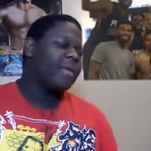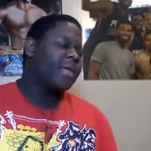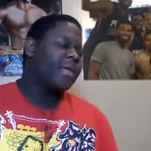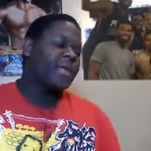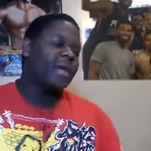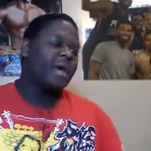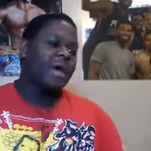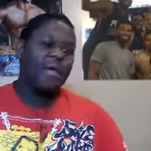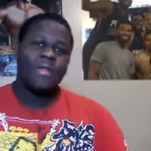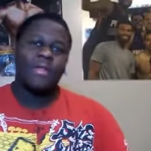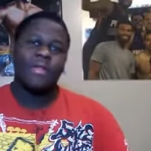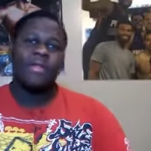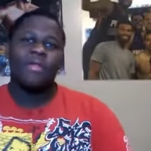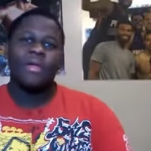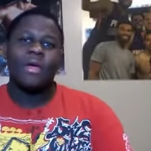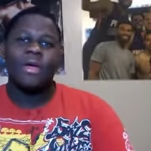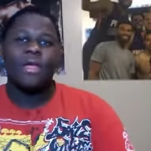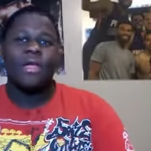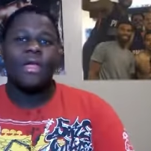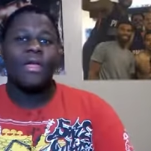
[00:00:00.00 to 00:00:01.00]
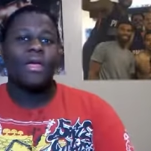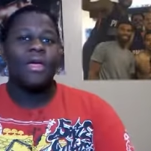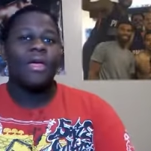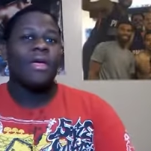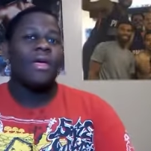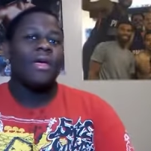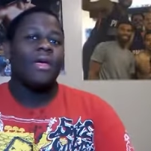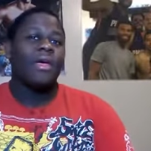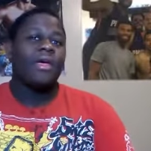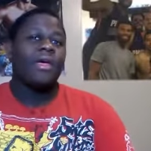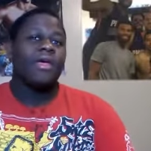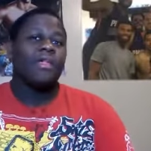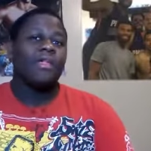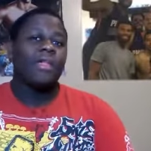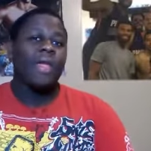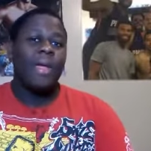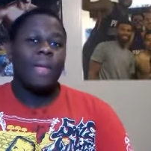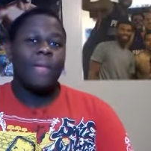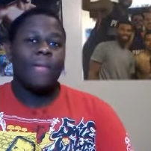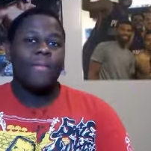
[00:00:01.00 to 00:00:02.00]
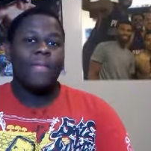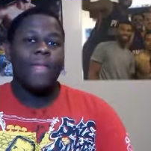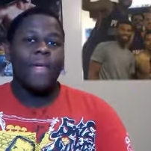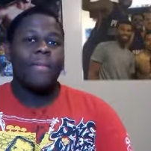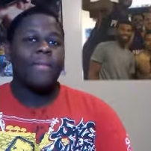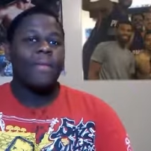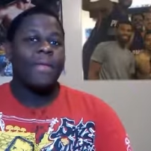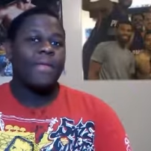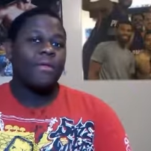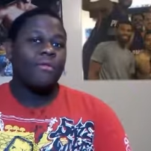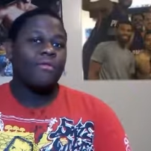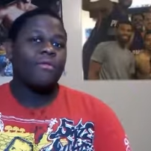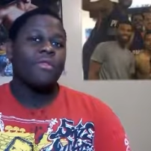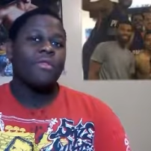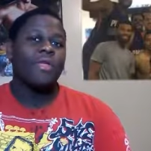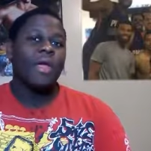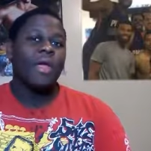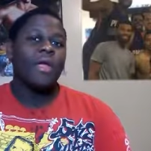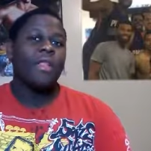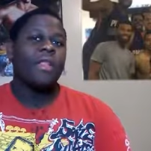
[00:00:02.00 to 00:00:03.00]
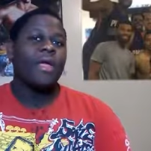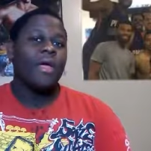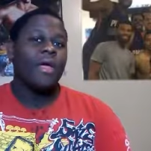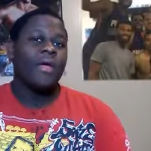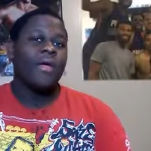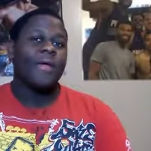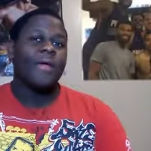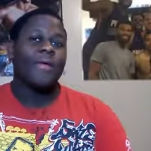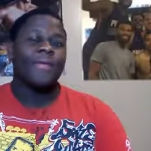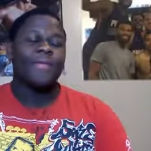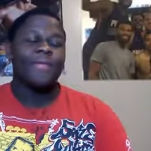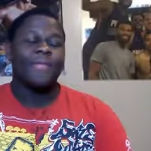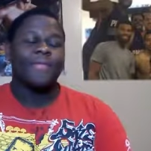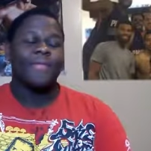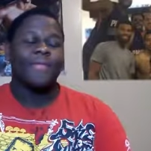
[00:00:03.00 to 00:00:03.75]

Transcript: speaking of Kentucky, They beat UCLA